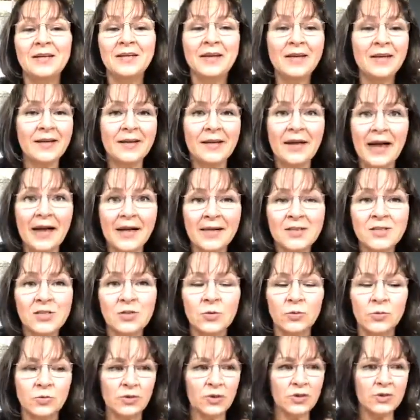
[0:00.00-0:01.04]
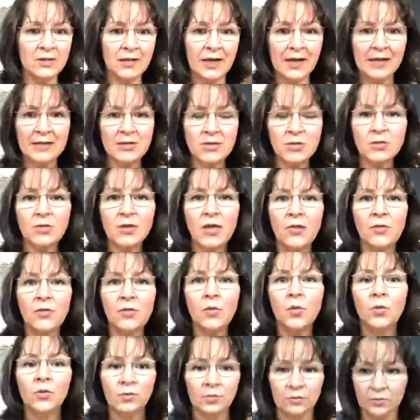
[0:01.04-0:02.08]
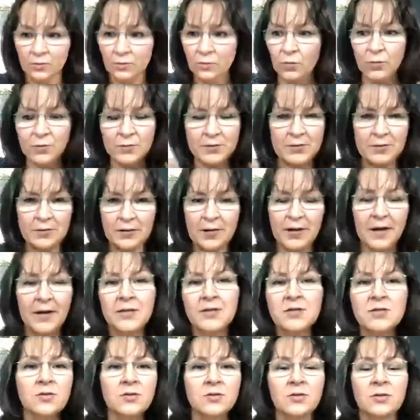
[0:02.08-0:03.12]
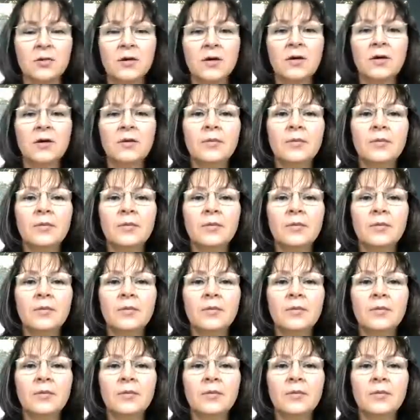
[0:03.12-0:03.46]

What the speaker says: Yeah, cancel. Just cancel that thought. Oops, cancel.